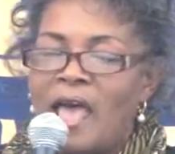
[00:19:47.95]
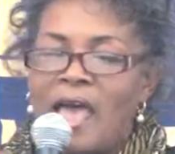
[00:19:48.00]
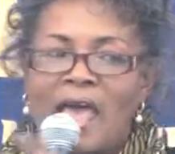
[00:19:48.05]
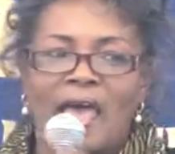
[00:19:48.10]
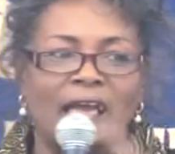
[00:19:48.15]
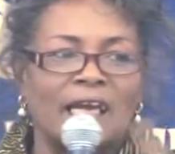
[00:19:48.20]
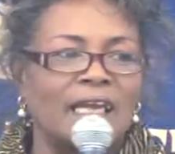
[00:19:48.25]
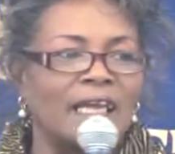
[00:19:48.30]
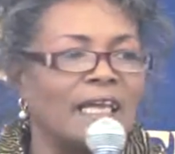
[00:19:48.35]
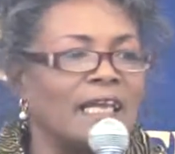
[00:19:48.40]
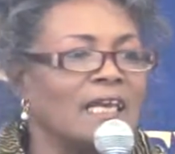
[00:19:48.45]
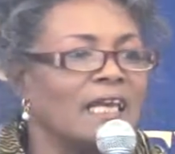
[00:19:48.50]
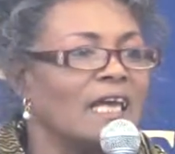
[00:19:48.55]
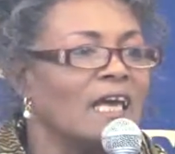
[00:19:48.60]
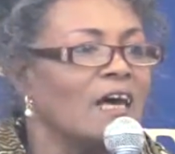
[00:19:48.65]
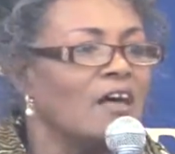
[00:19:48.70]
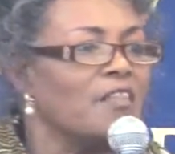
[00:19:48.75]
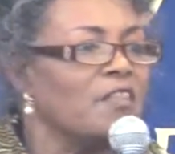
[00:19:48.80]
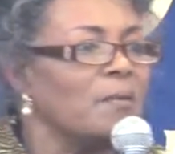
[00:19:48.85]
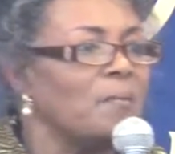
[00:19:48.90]
And
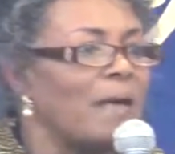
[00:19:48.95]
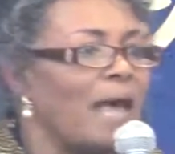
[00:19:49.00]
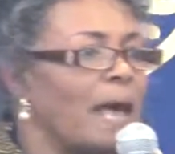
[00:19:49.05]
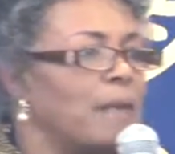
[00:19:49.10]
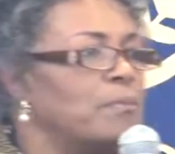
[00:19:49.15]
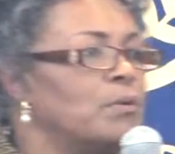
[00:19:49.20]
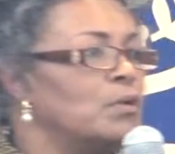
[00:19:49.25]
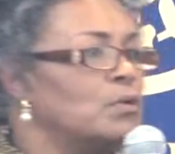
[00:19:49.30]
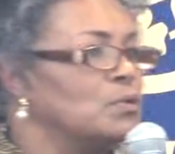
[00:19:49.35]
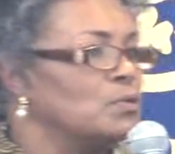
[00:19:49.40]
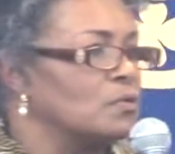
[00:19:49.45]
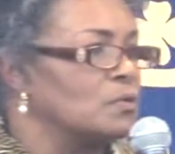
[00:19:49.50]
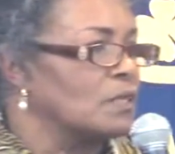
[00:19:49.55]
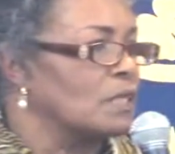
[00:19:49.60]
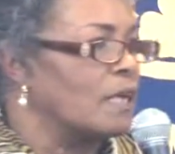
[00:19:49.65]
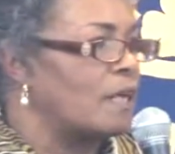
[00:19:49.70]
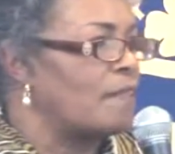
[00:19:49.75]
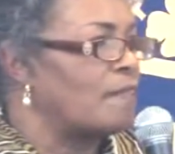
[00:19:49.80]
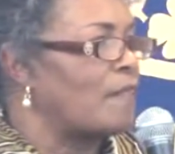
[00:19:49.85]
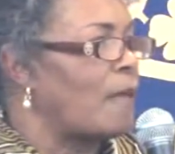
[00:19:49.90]
any other
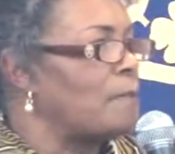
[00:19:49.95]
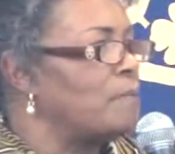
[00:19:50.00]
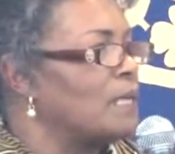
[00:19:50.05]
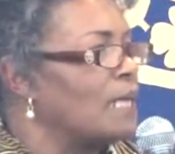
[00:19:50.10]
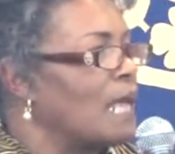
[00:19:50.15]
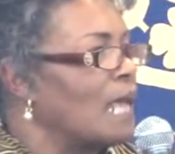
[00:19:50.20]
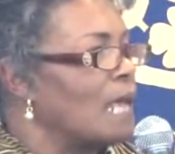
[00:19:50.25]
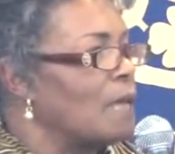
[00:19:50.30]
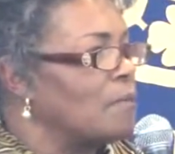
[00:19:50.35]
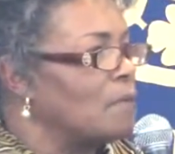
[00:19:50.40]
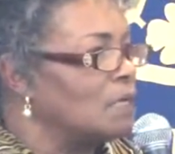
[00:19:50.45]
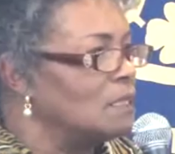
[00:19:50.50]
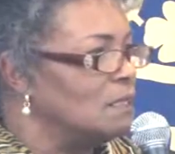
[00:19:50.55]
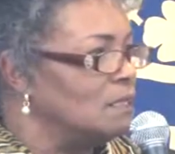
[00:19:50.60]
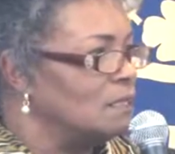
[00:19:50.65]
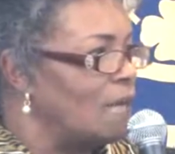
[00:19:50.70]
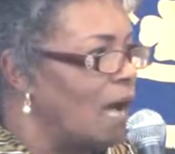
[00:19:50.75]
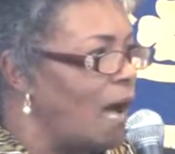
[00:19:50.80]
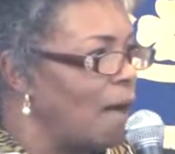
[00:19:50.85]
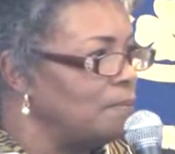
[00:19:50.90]
baboon that became
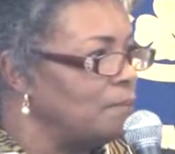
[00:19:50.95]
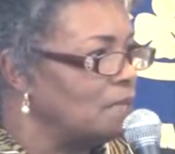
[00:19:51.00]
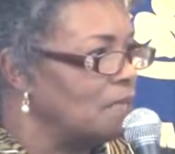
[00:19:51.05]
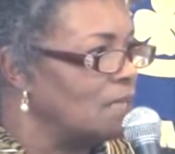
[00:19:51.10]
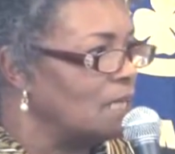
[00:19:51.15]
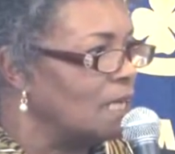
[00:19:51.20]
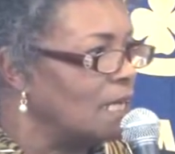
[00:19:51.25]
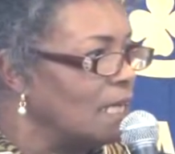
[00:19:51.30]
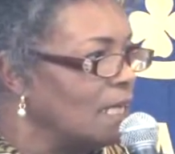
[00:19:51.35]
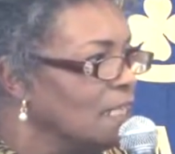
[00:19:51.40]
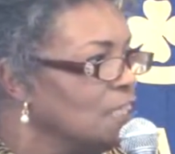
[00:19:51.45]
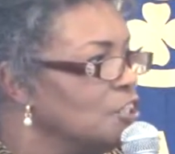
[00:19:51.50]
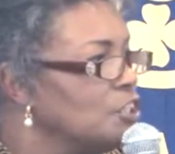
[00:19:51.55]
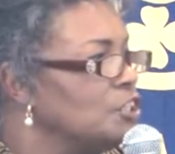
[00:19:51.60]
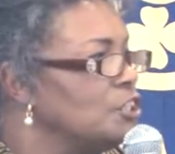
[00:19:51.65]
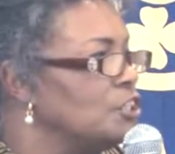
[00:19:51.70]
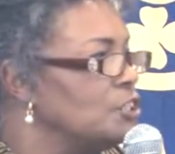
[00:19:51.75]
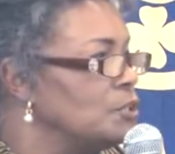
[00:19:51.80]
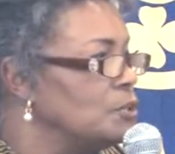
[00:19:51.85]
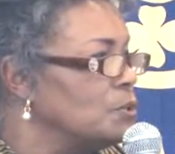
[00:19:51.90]
adopted
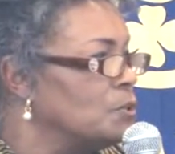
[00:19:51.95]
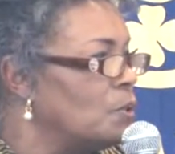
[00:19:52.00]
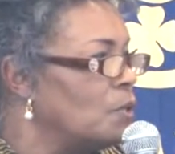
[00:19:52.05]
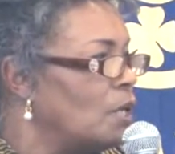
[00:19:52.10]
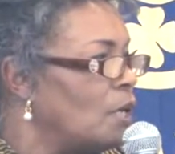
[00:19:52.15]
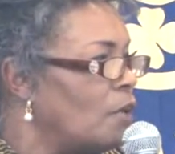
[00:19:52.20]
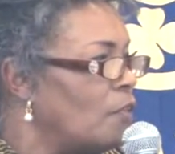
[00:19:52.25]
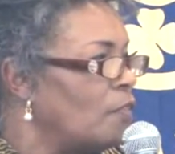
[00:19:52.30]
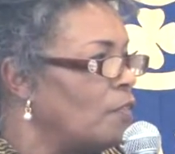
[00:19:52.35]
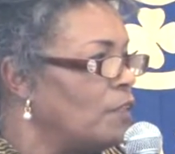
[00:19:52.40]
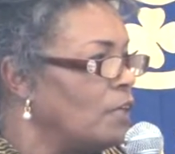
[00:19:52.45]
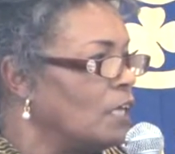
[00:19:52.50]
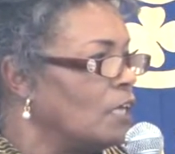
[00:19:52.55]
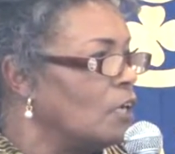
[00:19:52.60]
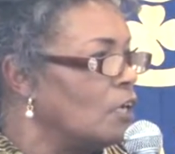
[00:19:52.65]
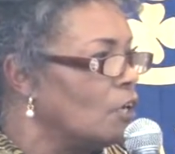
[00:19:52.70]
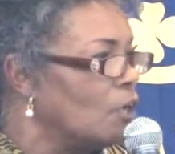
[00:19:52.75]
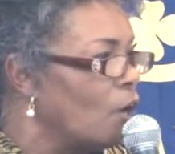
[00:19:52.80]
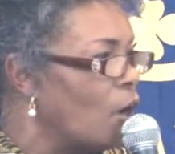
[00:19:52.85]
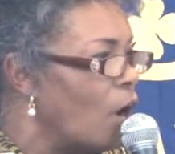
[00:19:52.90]
into
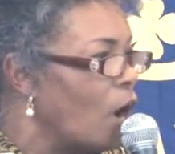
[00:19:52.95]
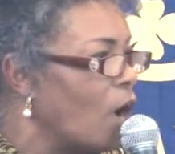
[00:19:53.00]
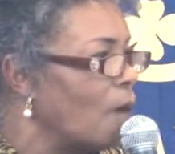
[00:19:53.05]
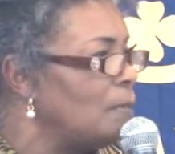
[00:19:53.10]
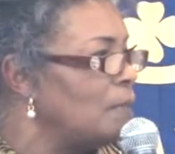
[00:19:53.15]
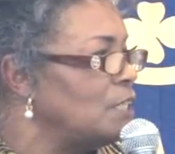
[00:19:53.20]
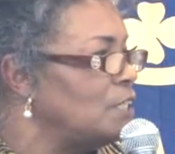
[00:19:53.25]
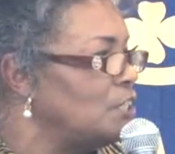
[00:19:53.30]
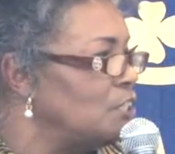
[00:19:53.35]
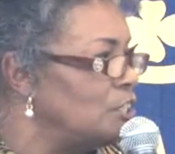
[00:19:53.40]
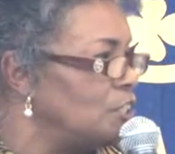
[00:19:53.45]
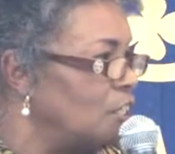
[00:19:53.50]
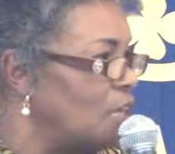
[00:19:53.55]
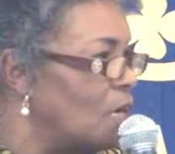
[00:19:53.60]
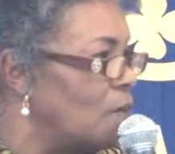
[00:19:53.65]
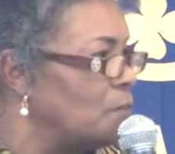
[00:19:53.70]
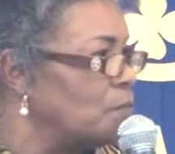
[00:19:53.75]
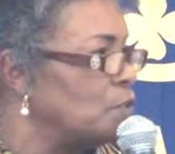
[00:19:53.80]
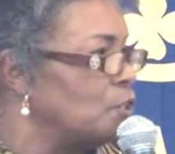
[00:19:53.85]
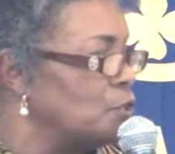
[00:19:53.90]
the garbage
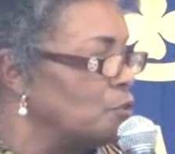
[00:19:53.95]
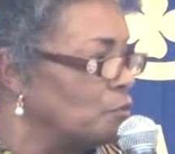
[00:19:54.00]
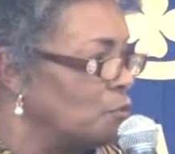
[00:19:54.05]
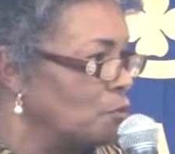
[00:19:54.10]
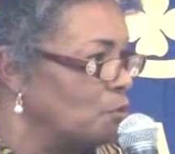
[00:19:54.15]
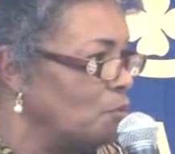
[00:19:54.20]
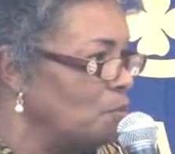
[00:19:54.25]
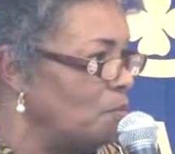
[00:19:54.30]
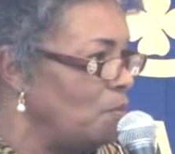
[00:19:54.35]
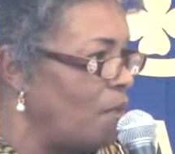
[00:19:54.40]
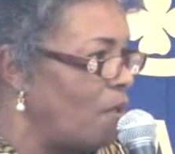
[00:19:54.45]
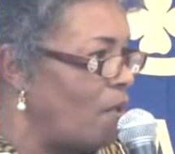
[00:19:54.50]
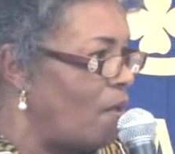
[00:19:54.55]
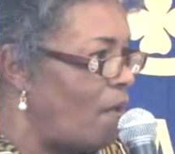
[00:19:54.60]
dump troop,